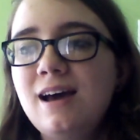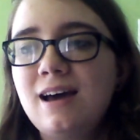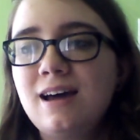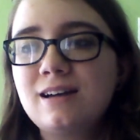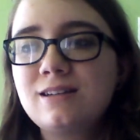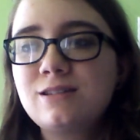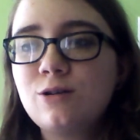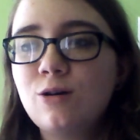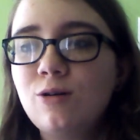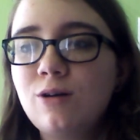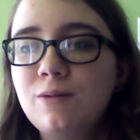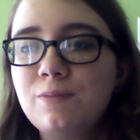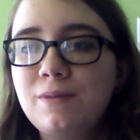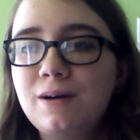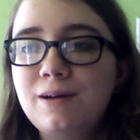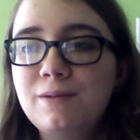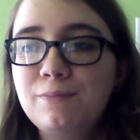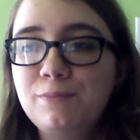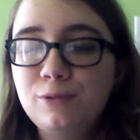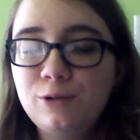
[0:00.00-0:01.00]
And I told him
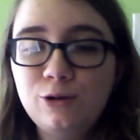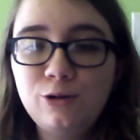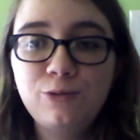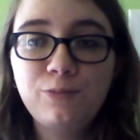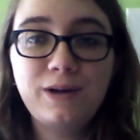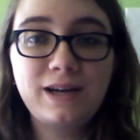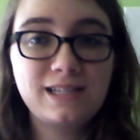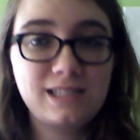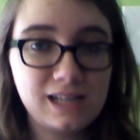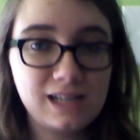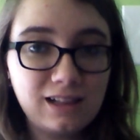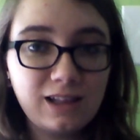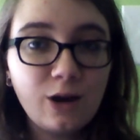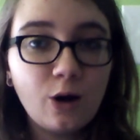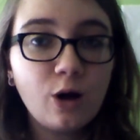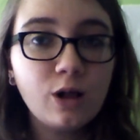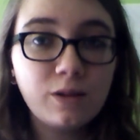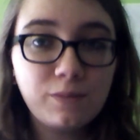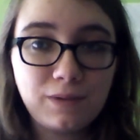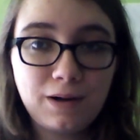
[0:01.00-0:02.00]
I blew basically
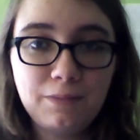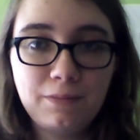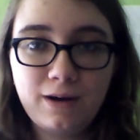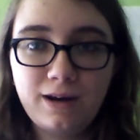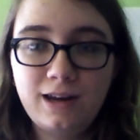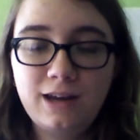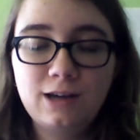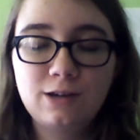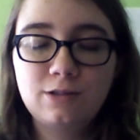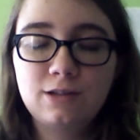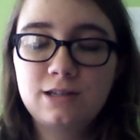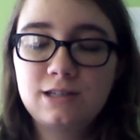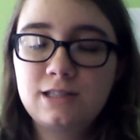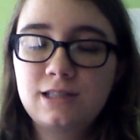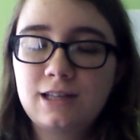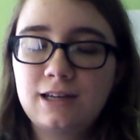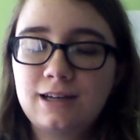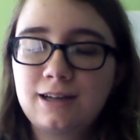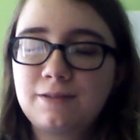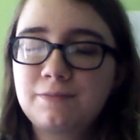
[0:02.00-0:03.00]
all of my money on this
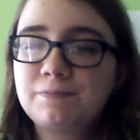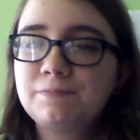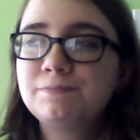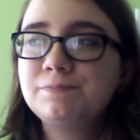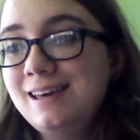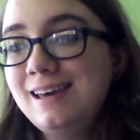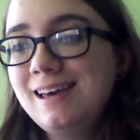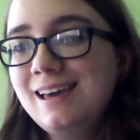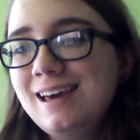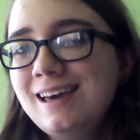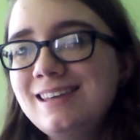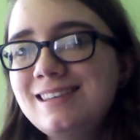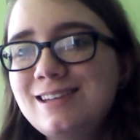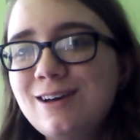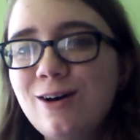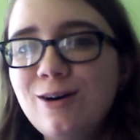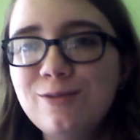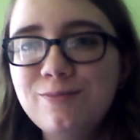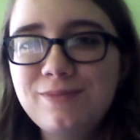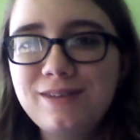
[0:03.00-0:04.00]
thing. He
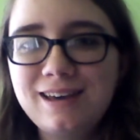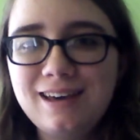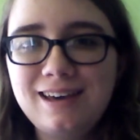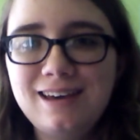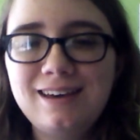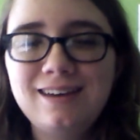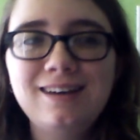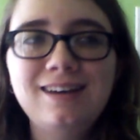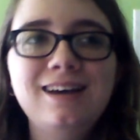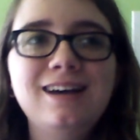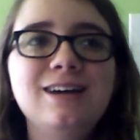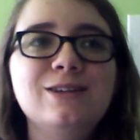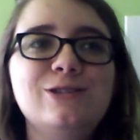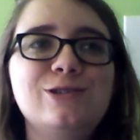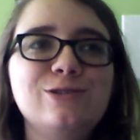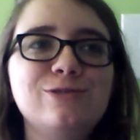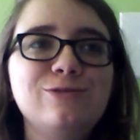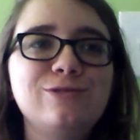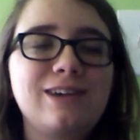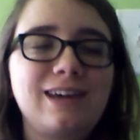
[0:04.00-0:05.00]
told me
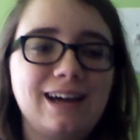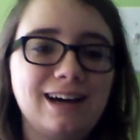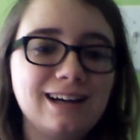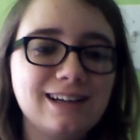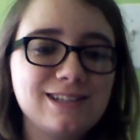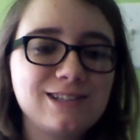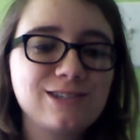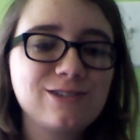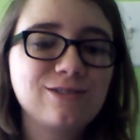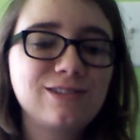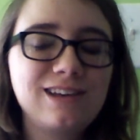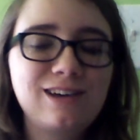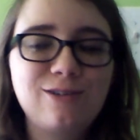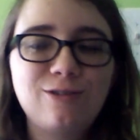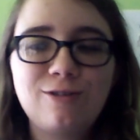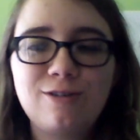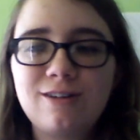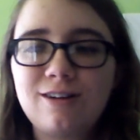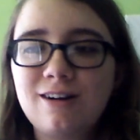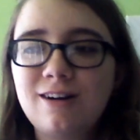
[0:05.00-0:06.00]
to cancel the
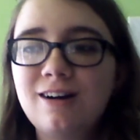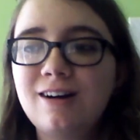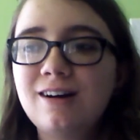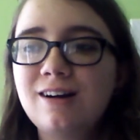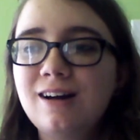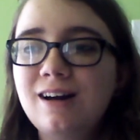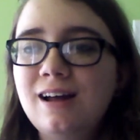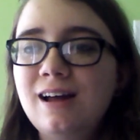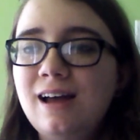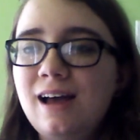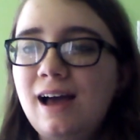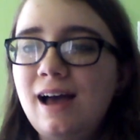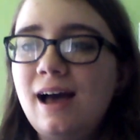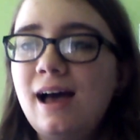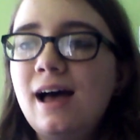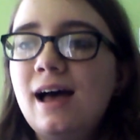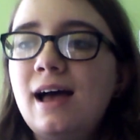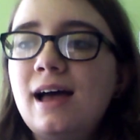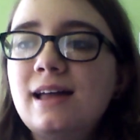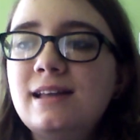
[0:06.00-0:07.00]
order
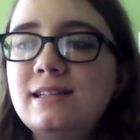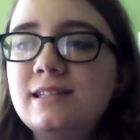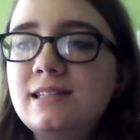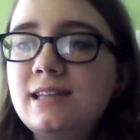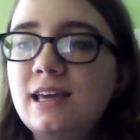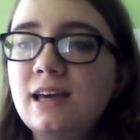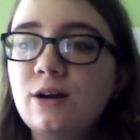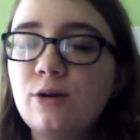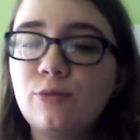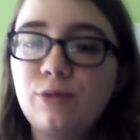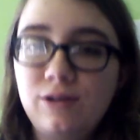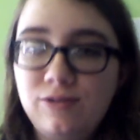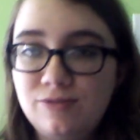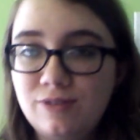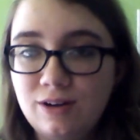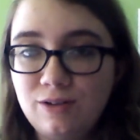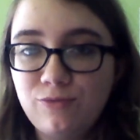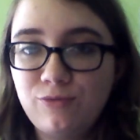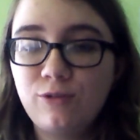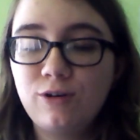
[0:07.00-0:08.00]
and get a
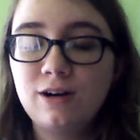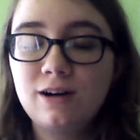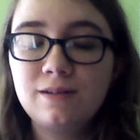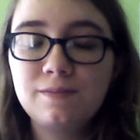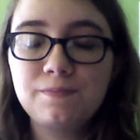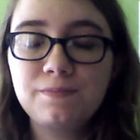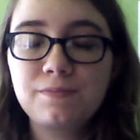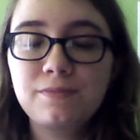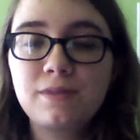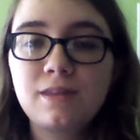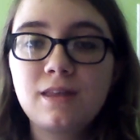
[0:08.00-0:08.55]
refund for it.